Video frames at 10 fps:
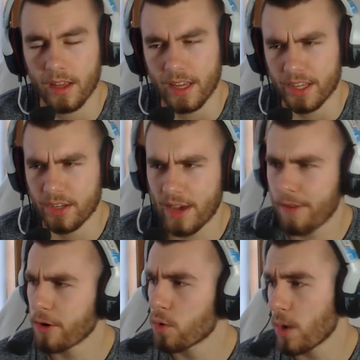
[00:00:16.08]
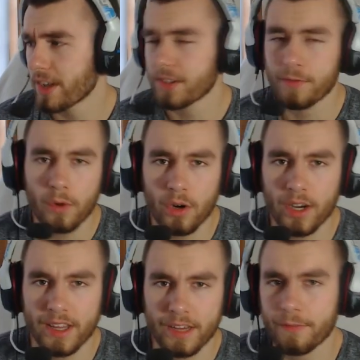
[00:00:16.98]
you have a quest for,
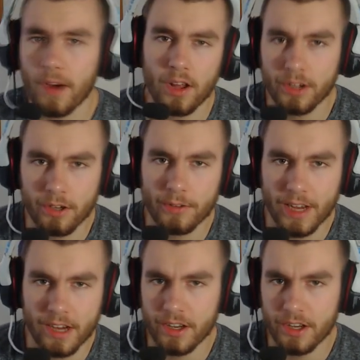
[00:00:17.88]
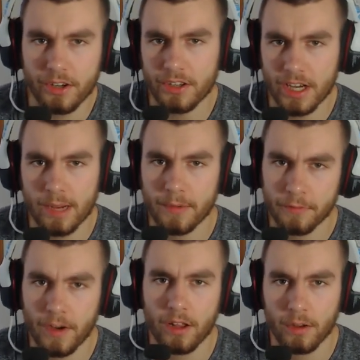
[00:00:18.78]
and they follow you around, and you can tell them to
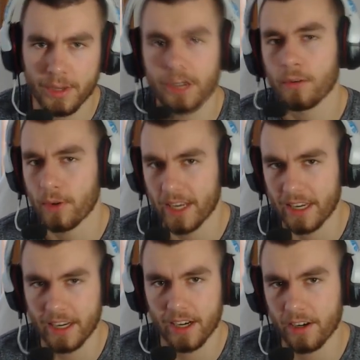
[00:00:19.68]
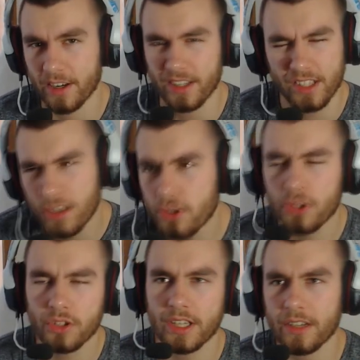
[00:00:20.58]
follow me or wait here, and
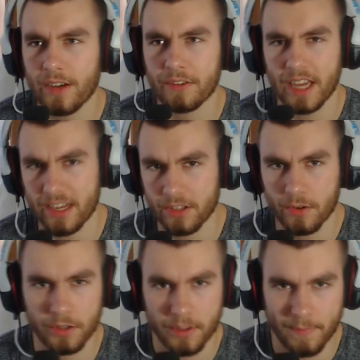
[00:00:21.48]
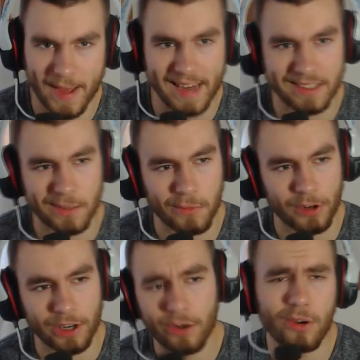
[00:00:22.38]
usually you have to escort them back
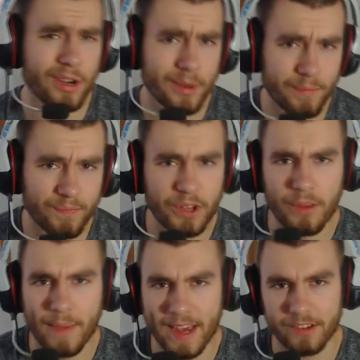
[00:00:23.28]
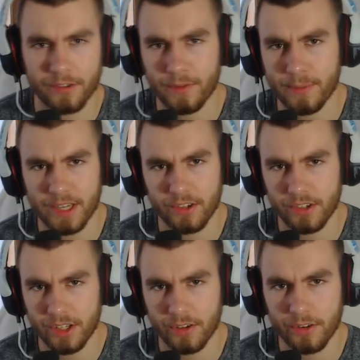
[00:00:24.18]
somewhere, or you're the master of the Mage's
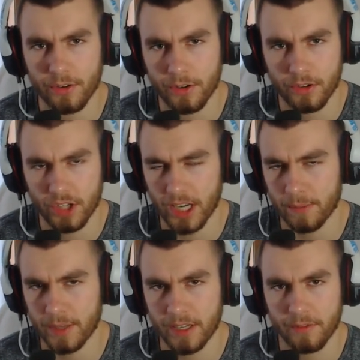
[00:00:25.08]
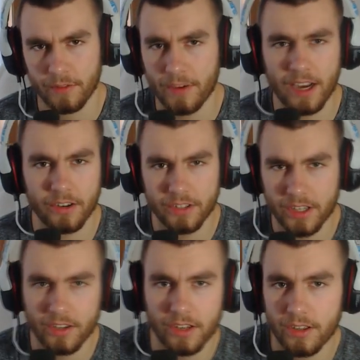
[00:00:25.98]
Guild, or the champion of the Fighter's
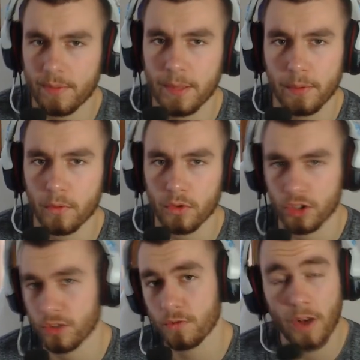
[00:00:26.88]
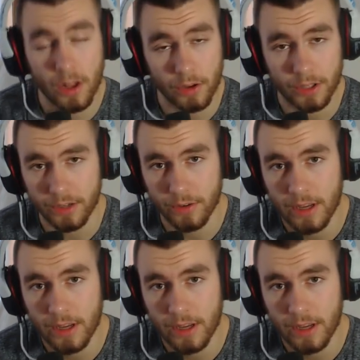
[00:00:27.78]
Guild, and people will just follow you.